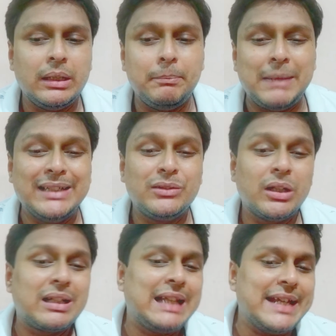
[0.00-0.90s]
might
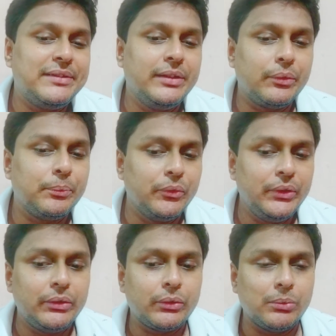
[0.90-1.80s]
not like this
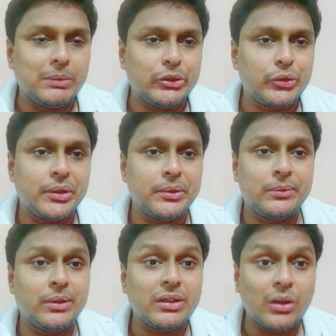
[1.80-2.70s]
movie so much, or
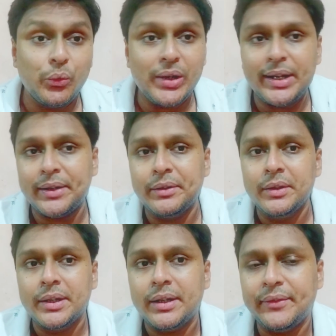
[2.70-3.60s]
not aware
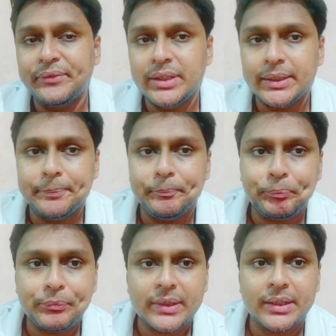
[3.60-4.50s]
of the
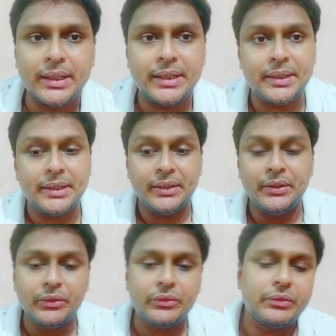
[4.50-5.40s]

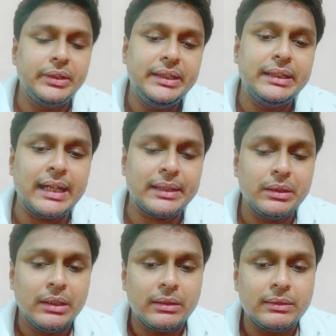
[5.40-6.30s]
history
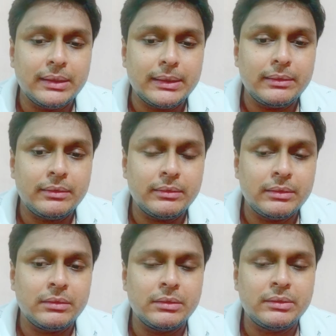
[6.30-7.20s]
and the
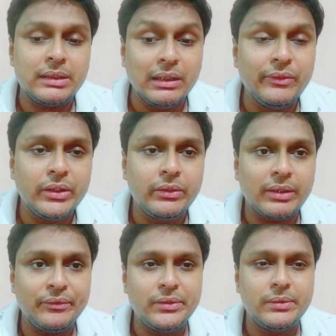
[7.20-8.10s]

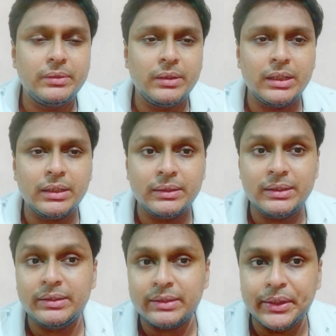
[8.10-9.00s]
relevance of
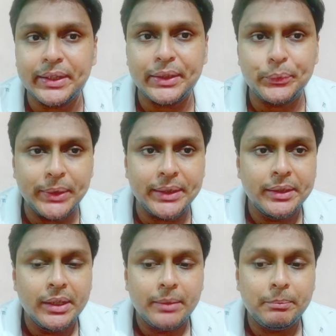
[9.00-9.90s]
this cricket win,
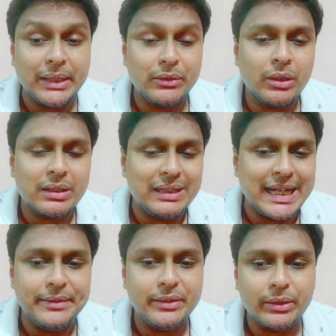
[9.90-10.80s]
might not
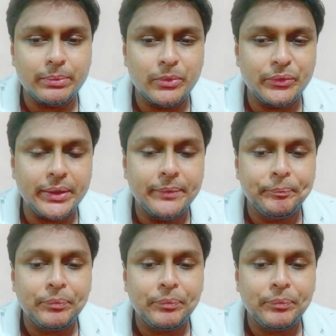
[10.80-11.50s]
like this movie.